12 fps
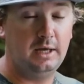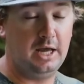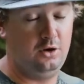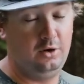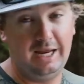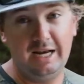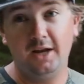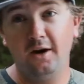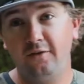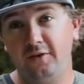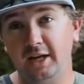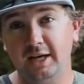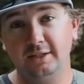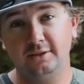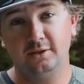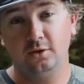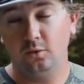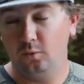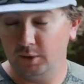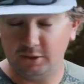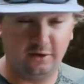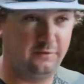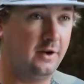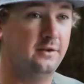and you need to go finesse, what's
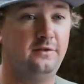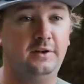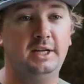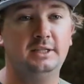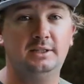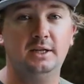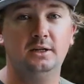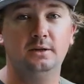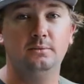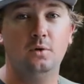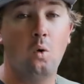your favorite finesse setup?